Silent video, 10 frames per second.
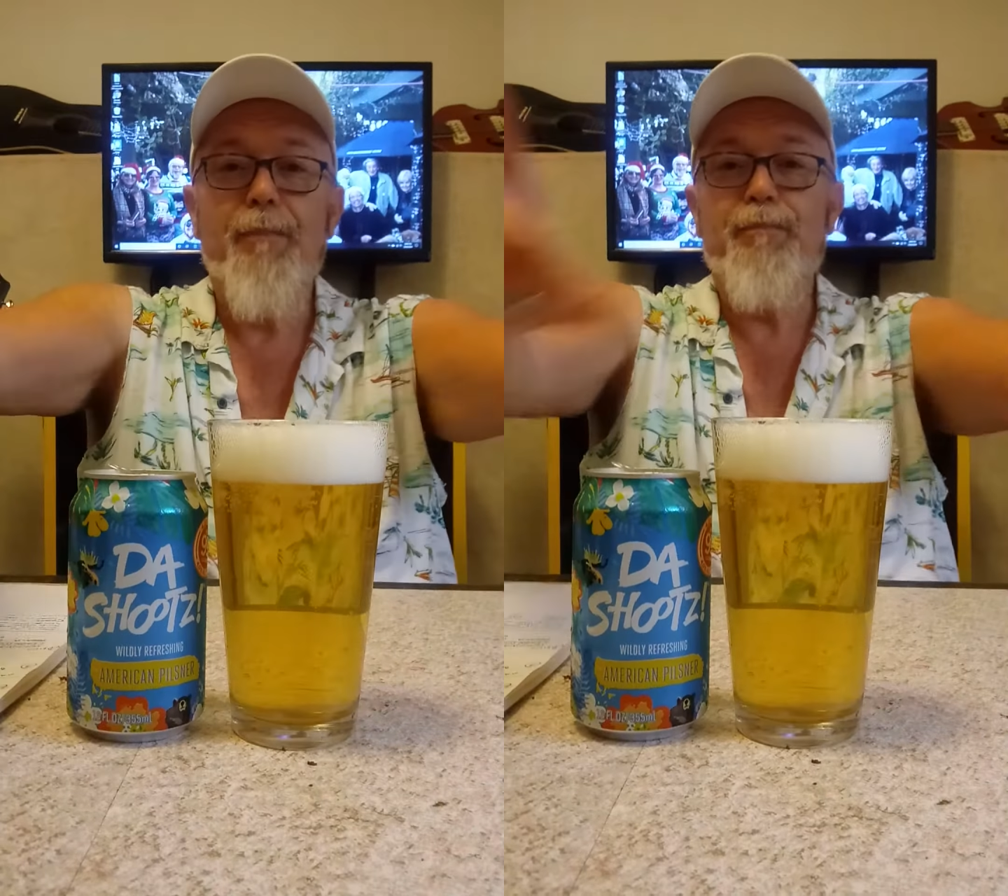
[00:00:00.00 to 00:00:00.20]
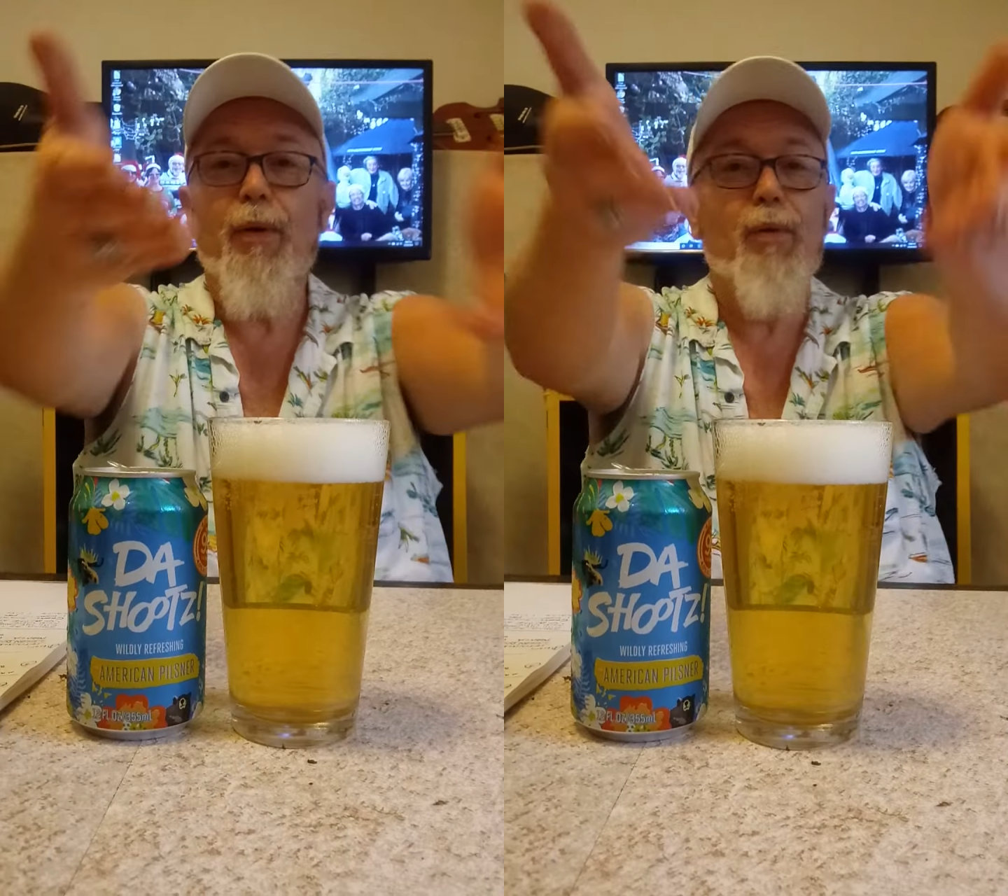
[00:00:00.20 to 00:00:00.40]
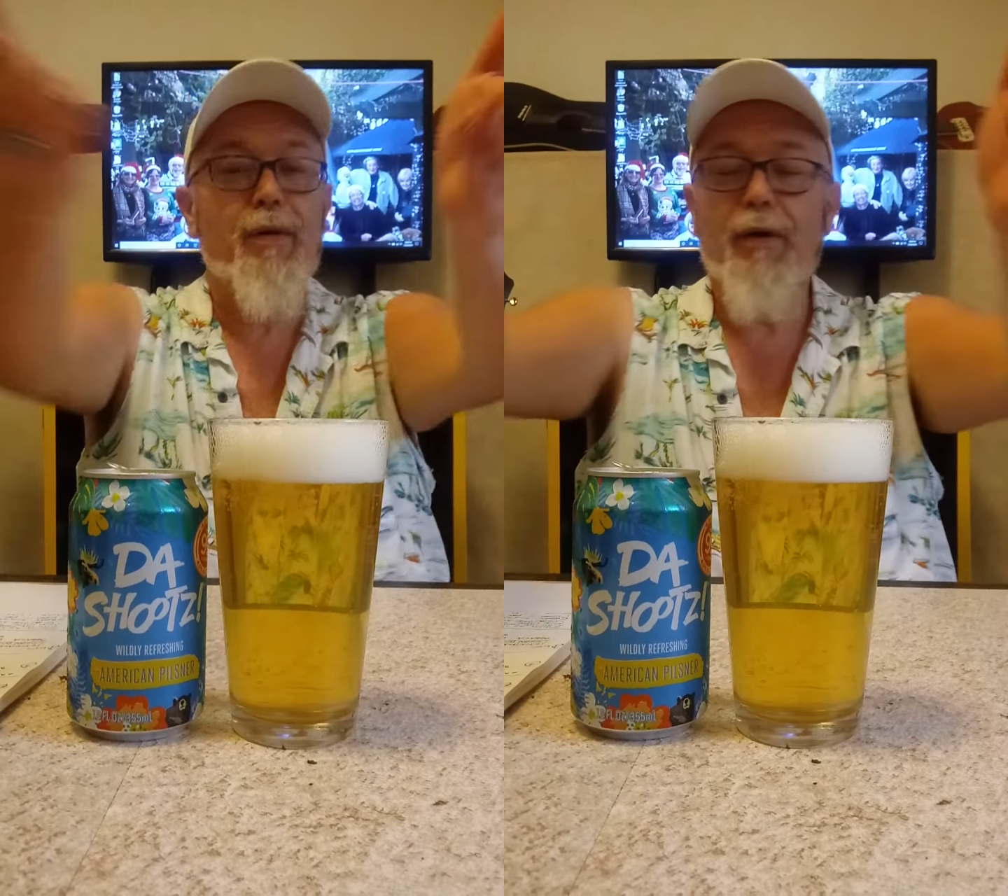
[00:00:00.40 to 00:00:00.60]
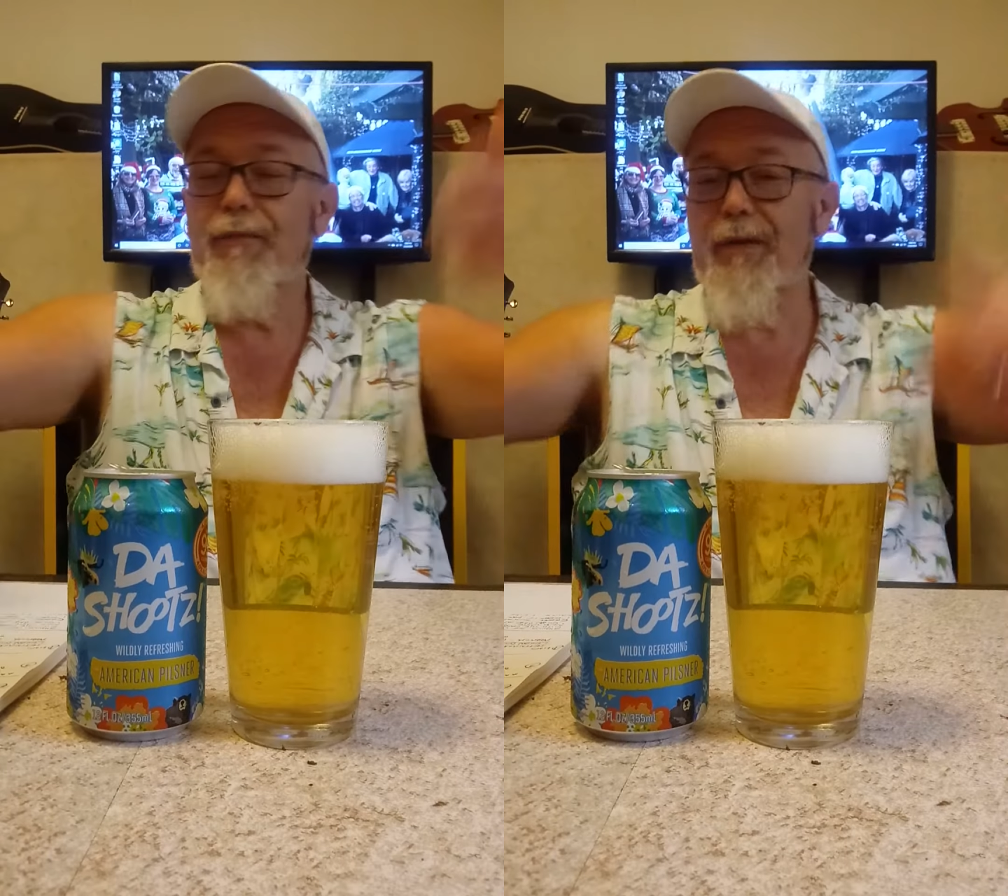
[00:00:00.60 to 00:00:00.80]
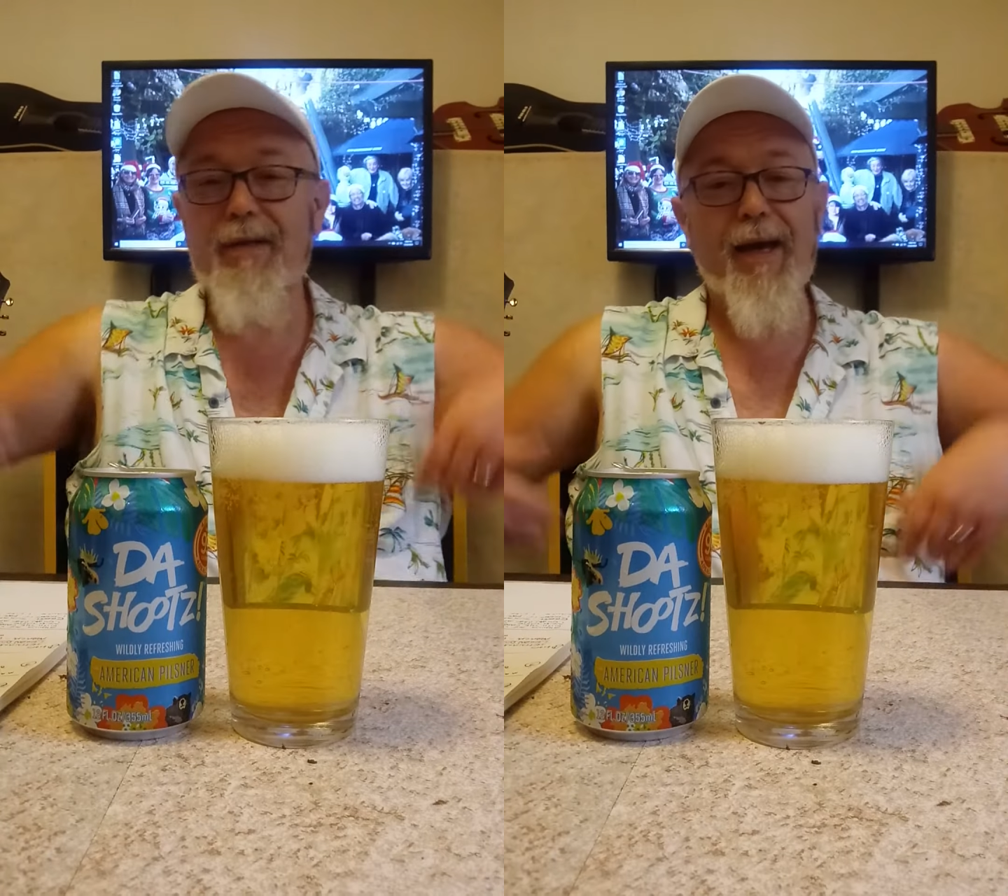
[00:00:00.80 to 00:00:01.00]
pulled it
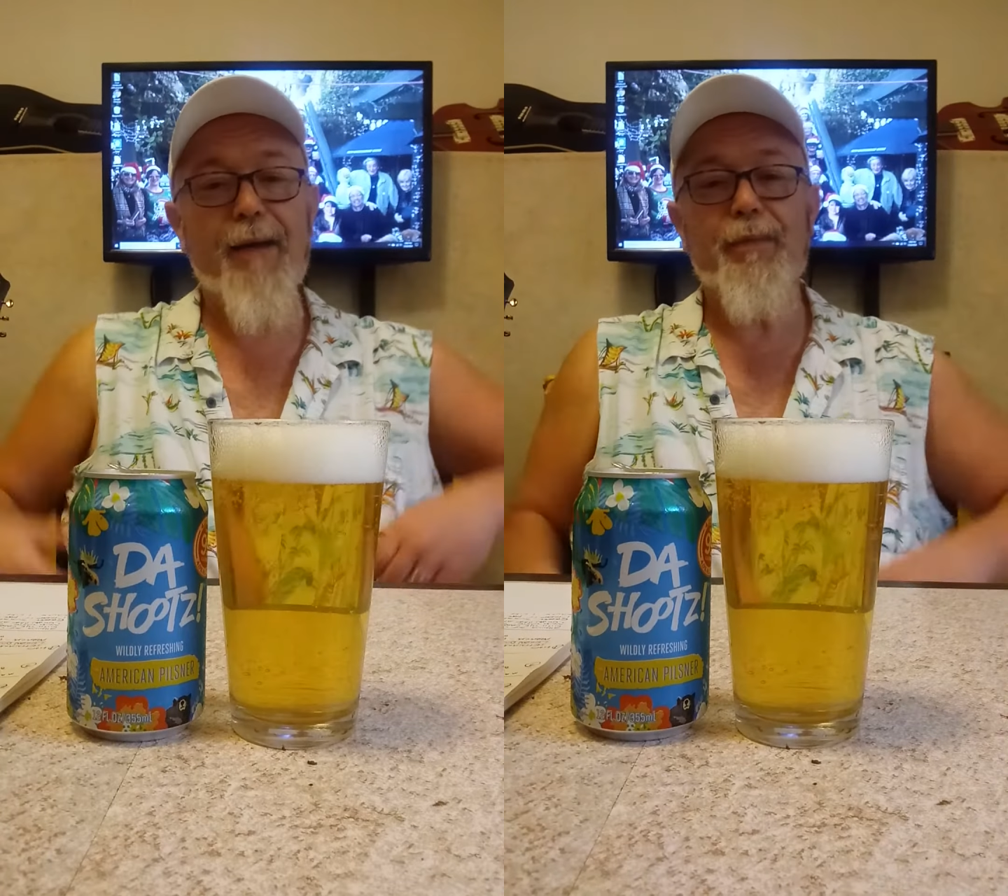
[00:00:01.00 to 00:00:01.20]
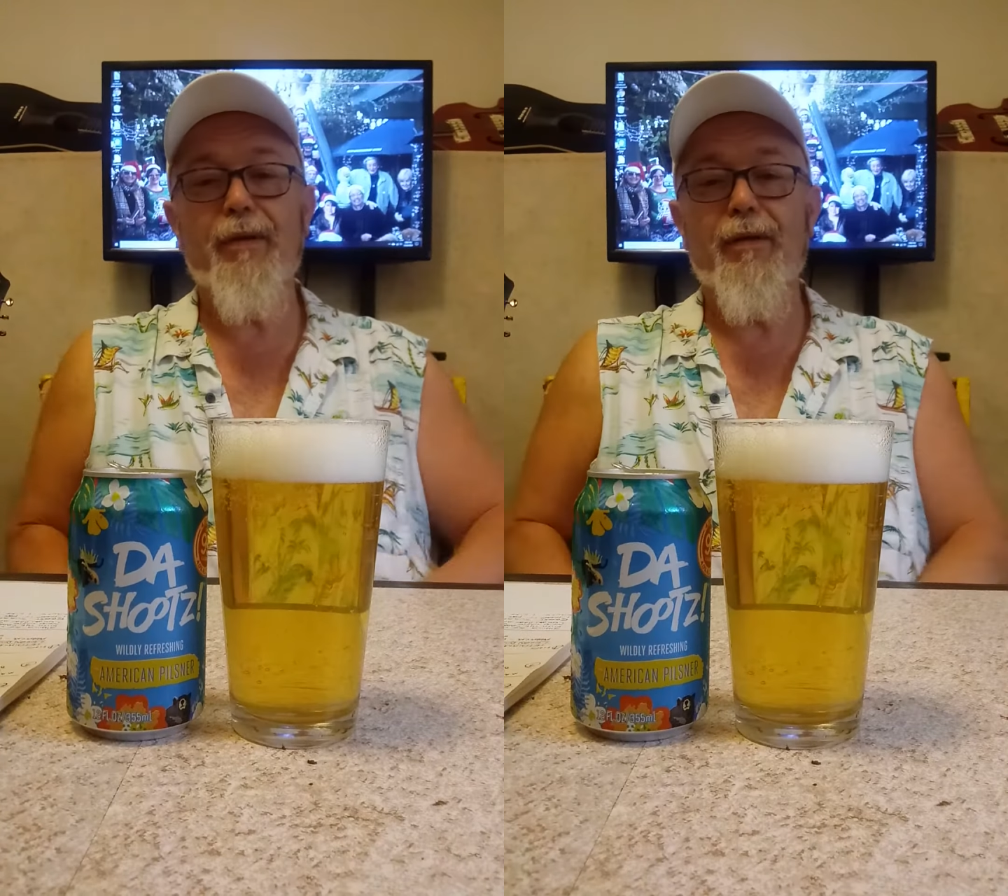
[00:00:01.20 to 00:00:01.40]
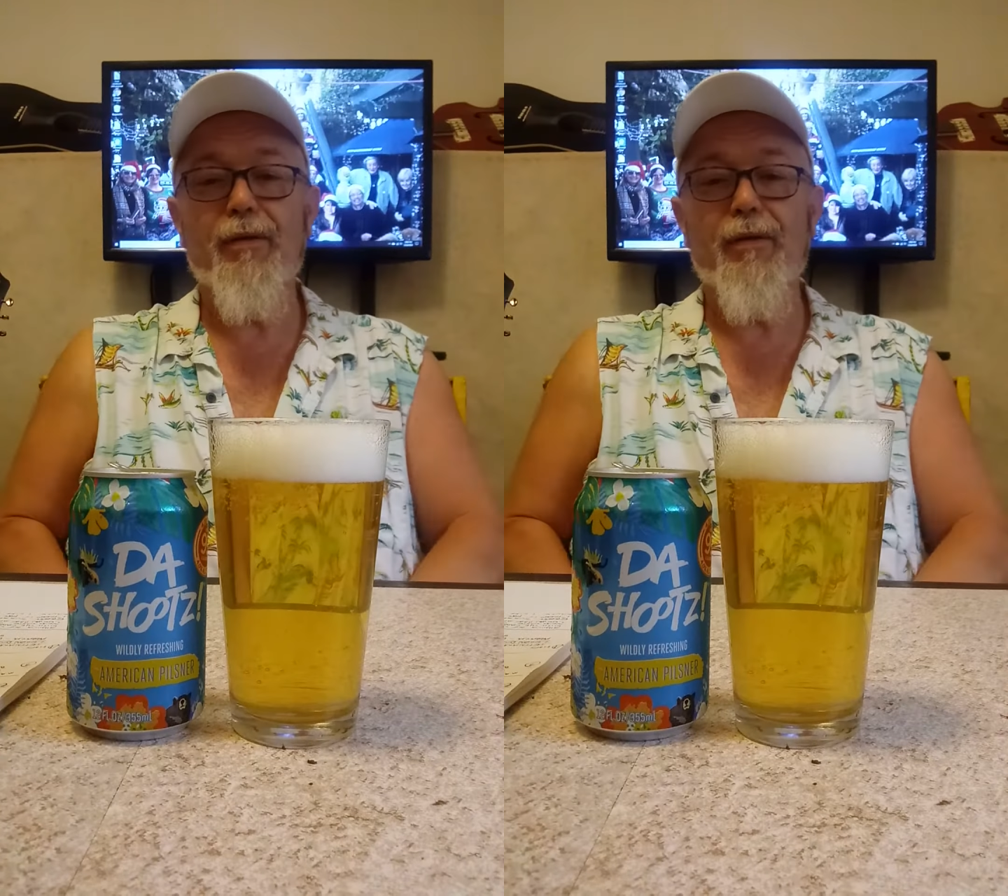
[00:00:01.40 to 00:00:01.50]
off the tap in the